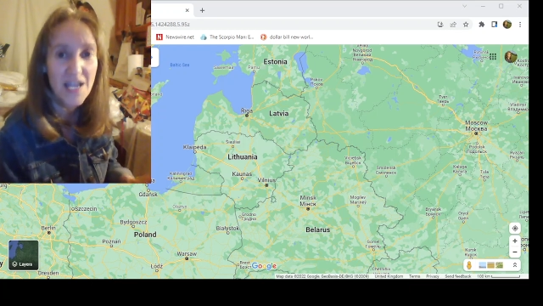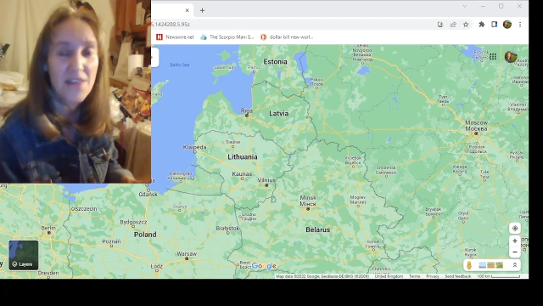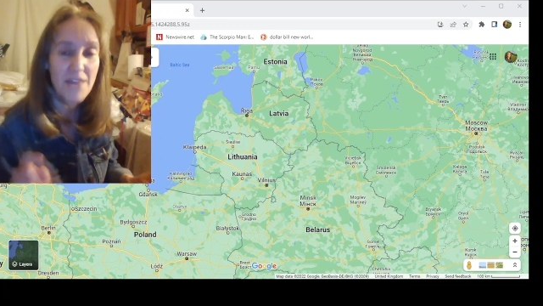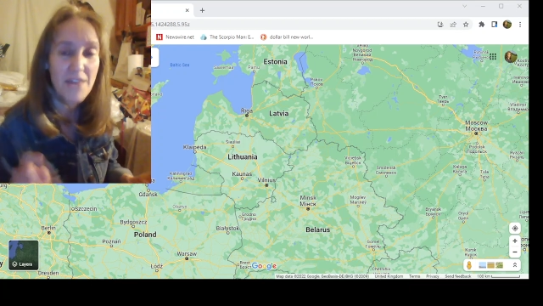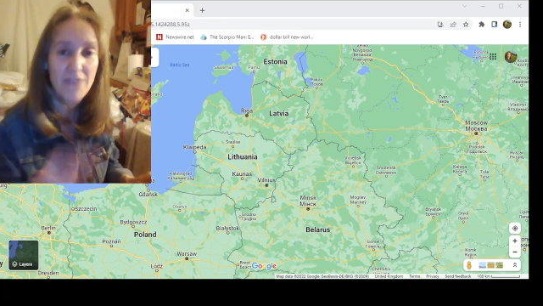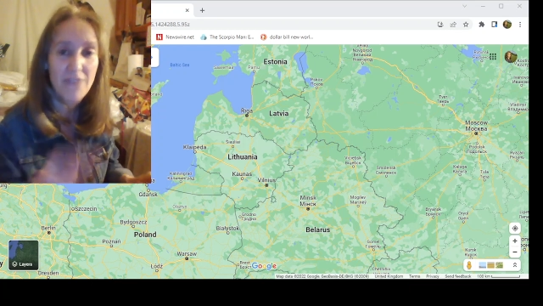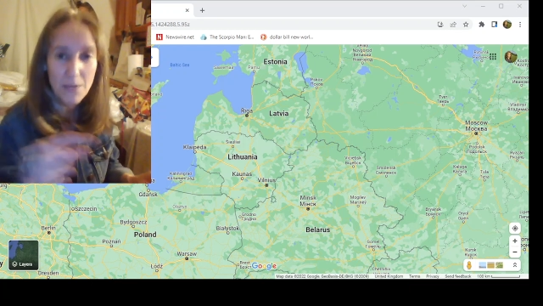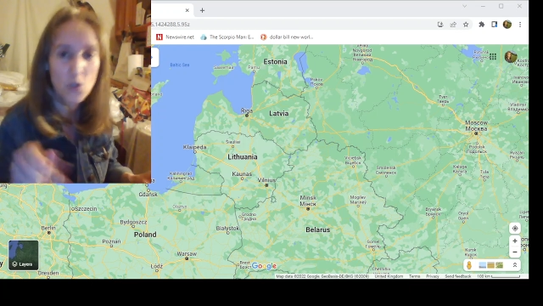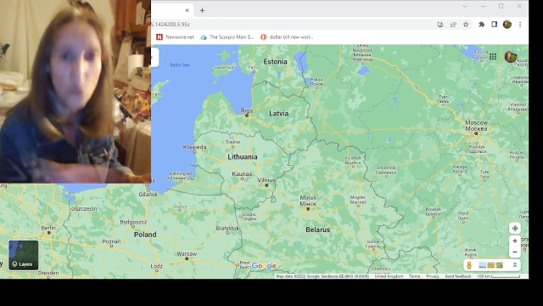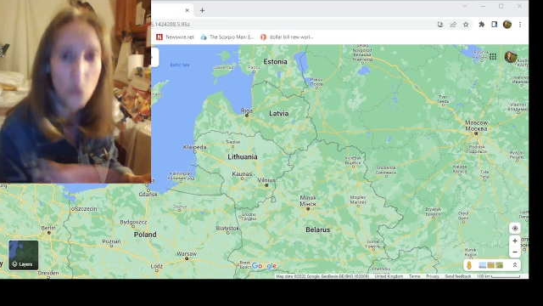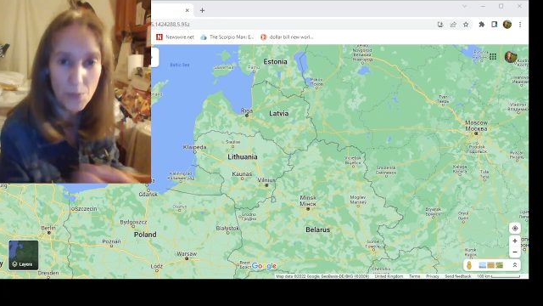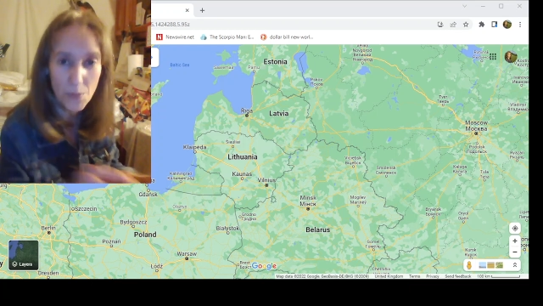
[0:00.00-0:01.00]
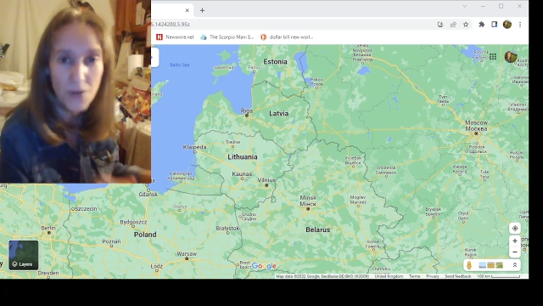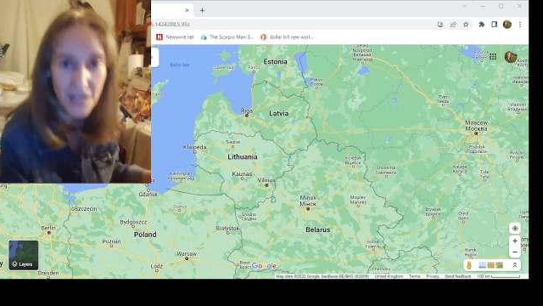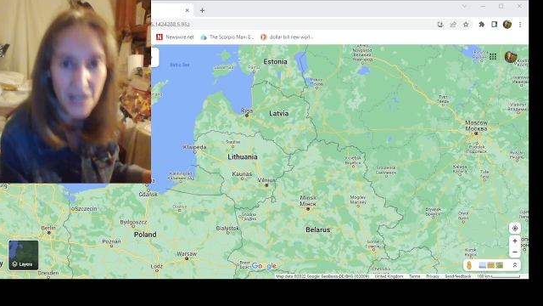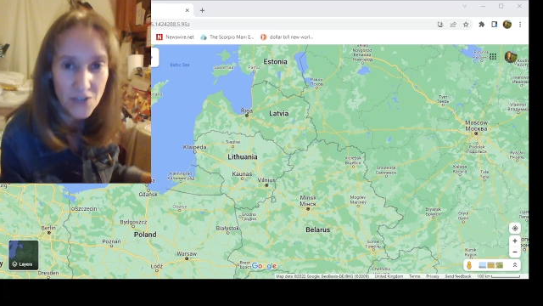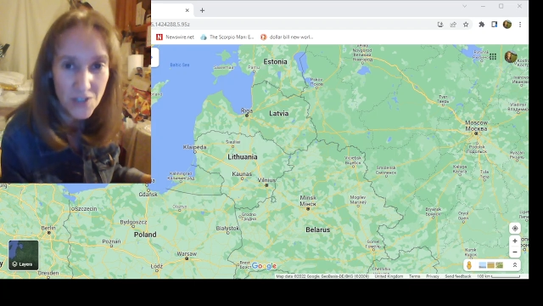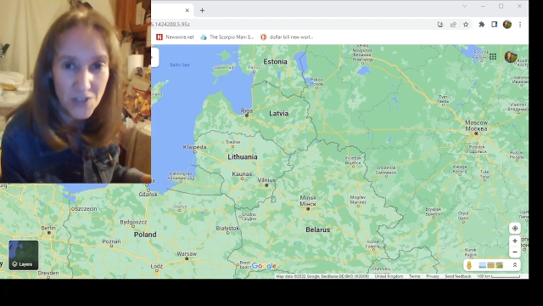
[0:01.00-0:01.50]
They've captured all the poor
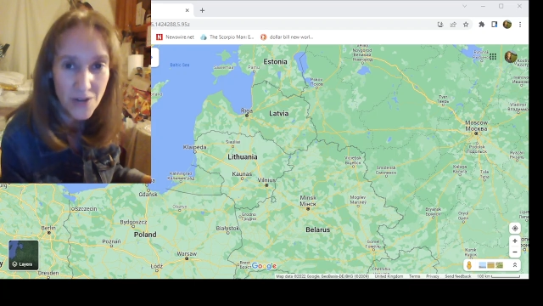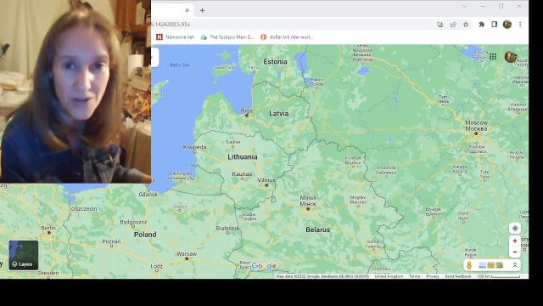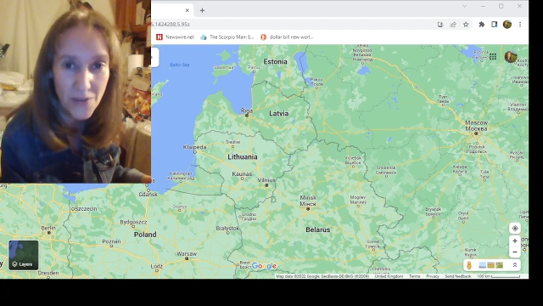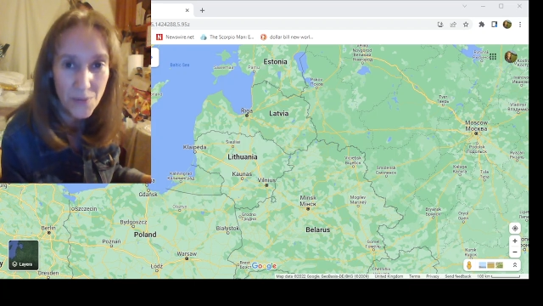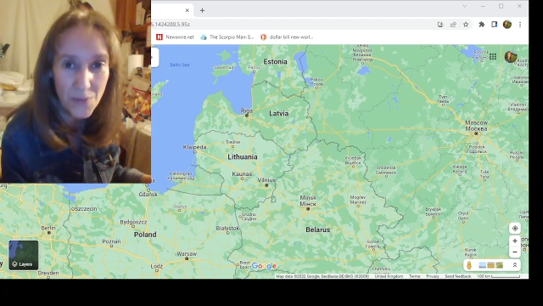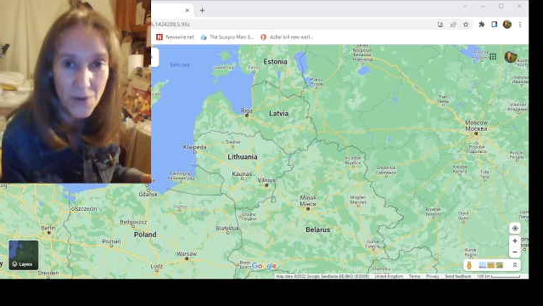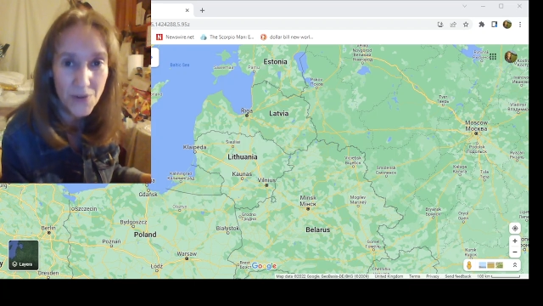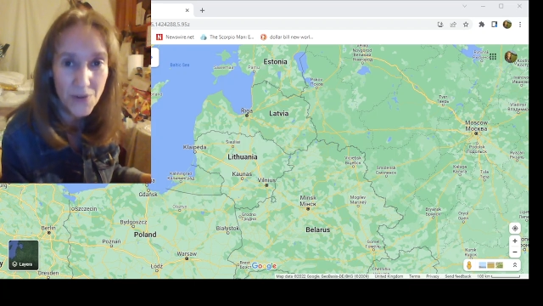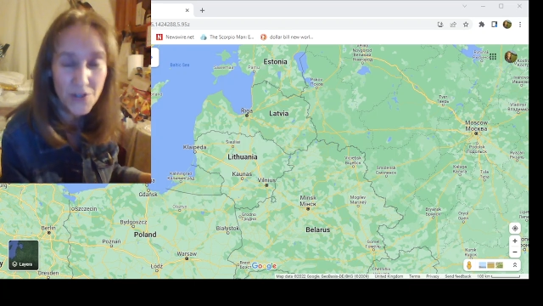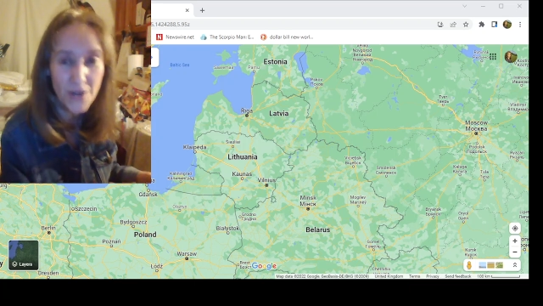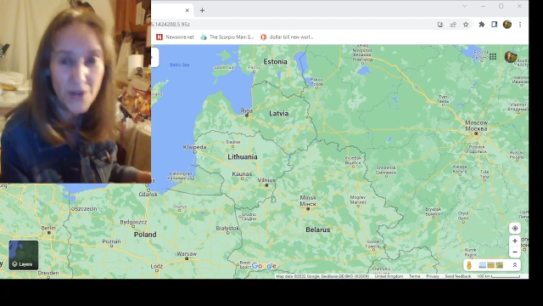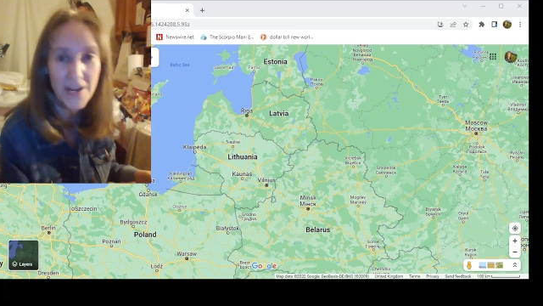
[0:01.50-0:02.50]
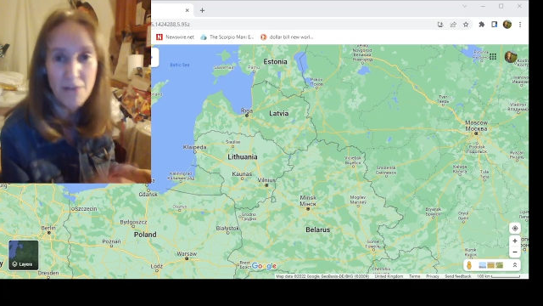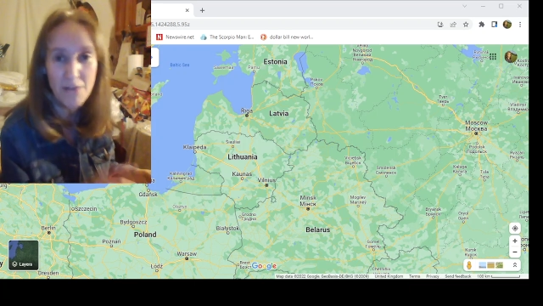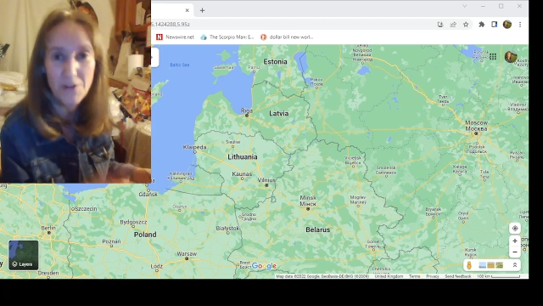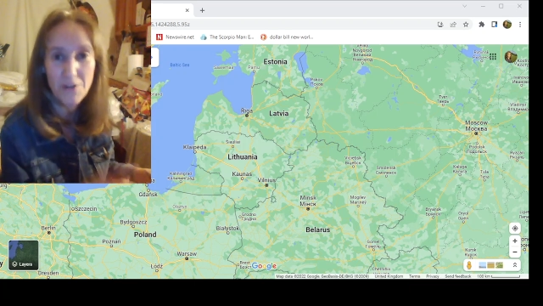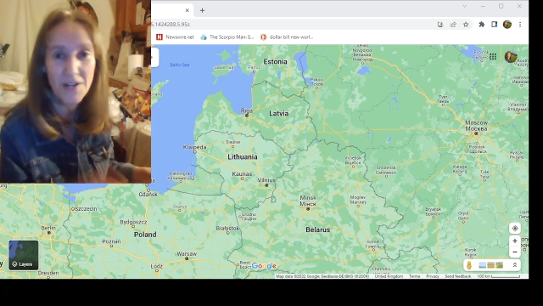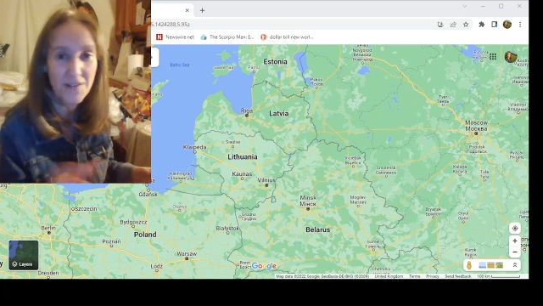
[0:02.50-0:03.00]
countries around the world, you know, in
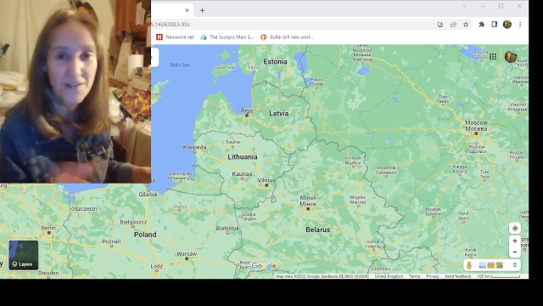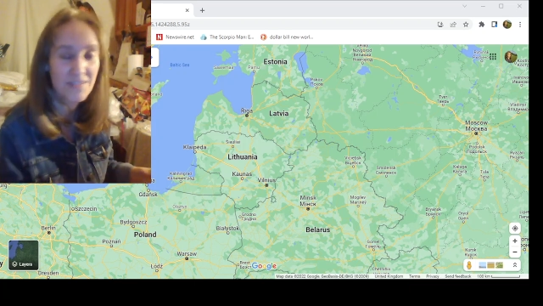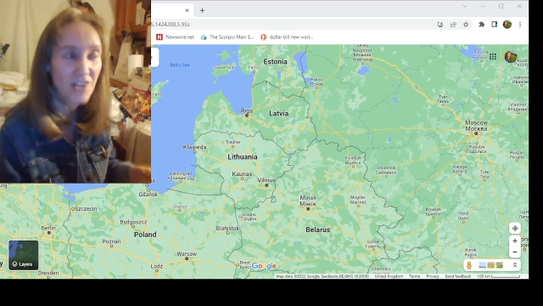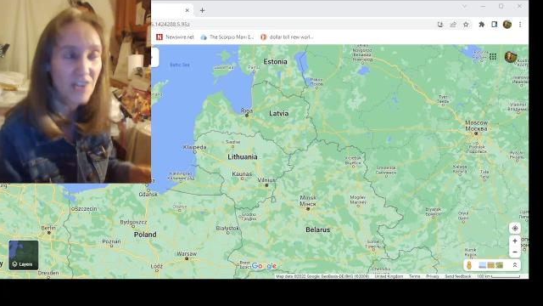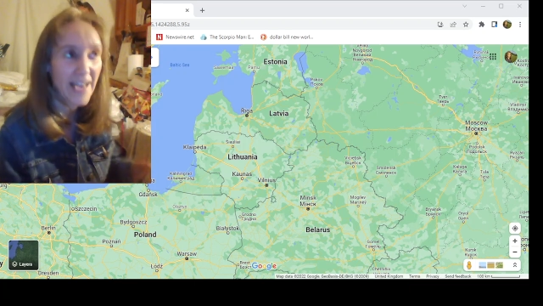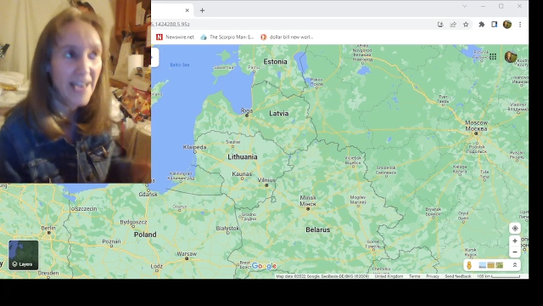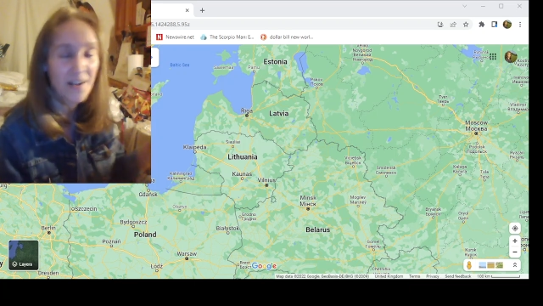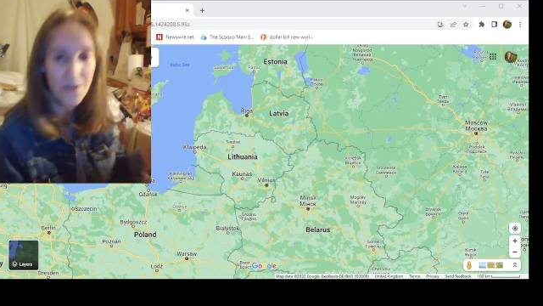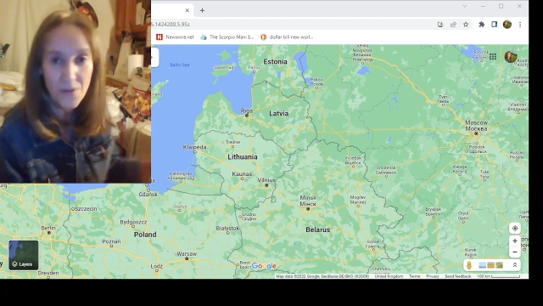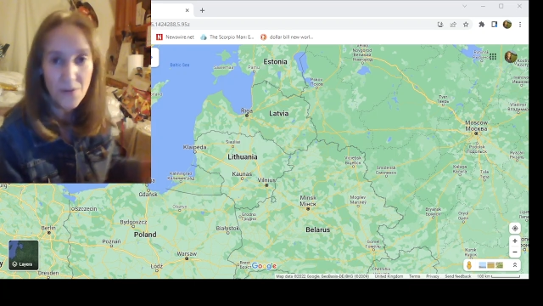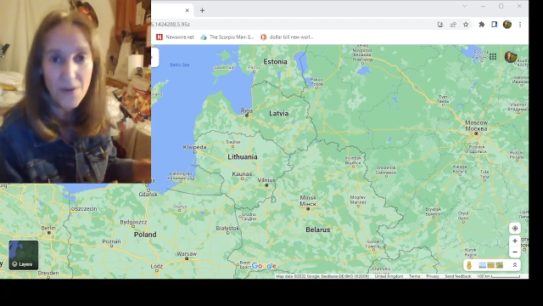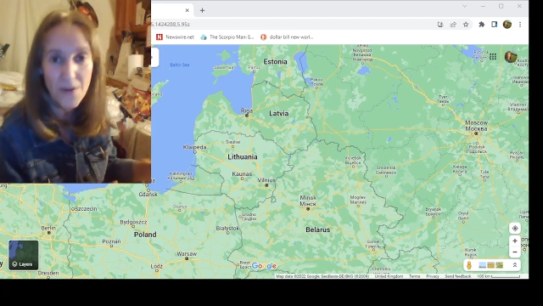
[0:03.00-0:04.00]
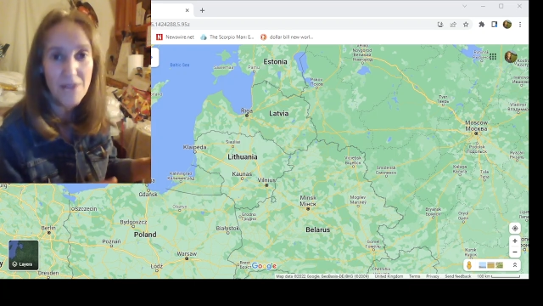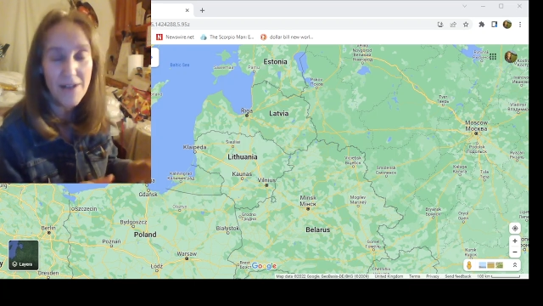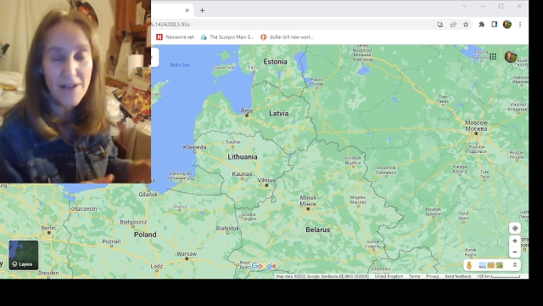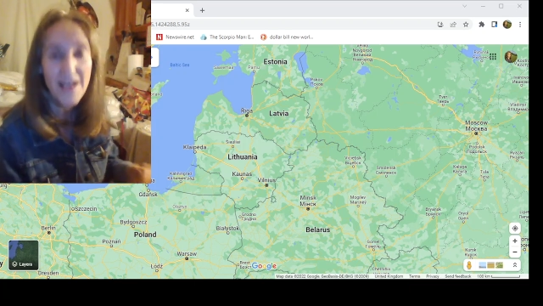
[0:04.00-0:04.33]
Africa and Sri Lanka and whatever.